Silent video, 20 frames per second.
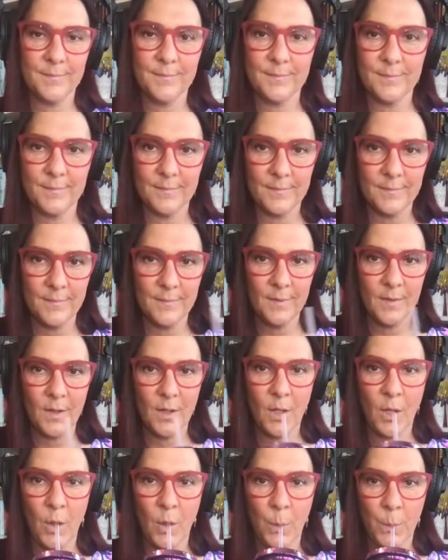
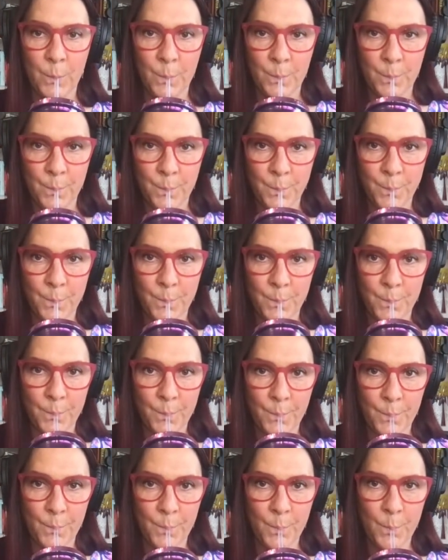
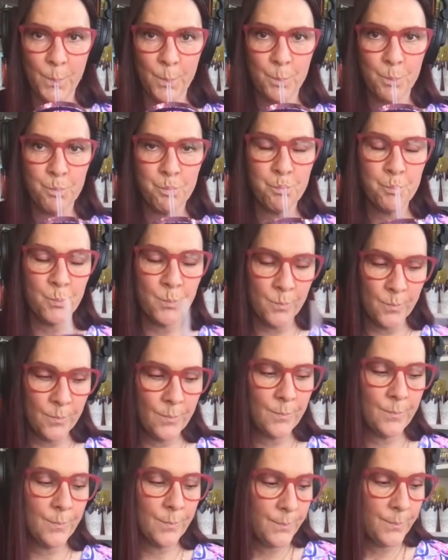
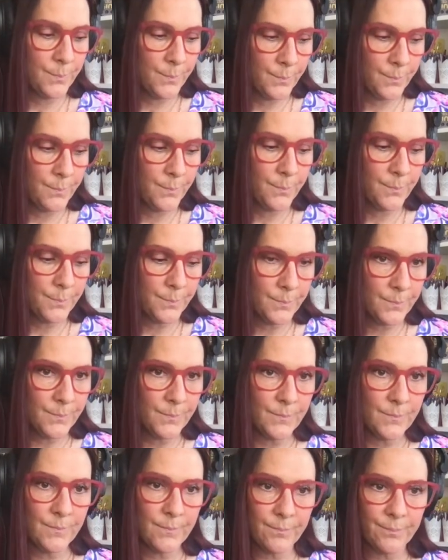
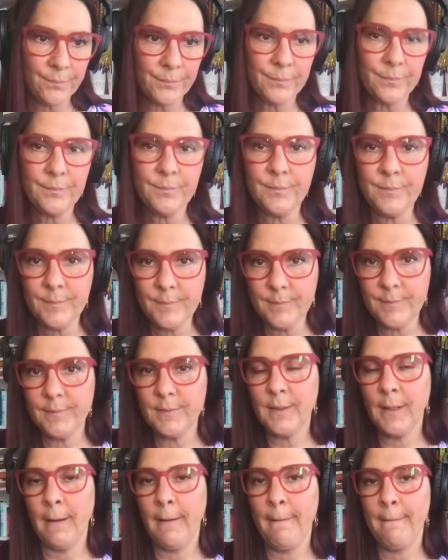
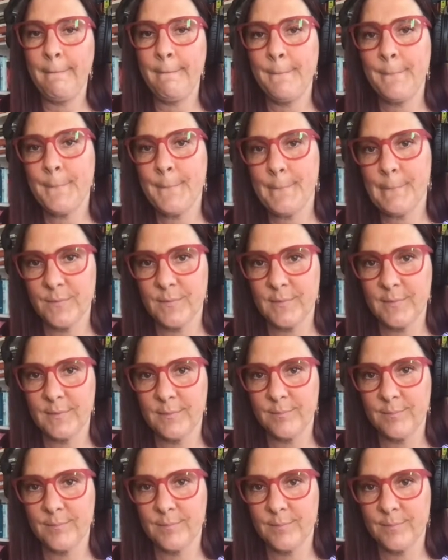
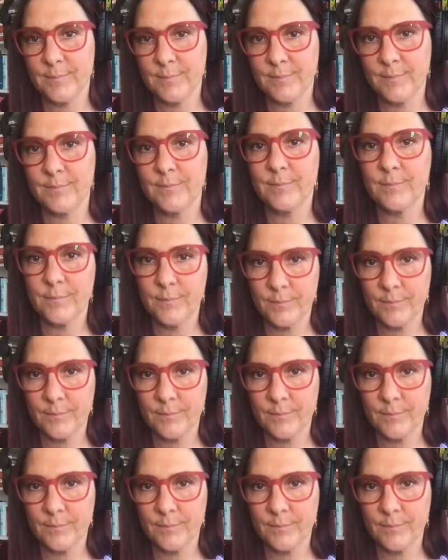The person shown says nothing.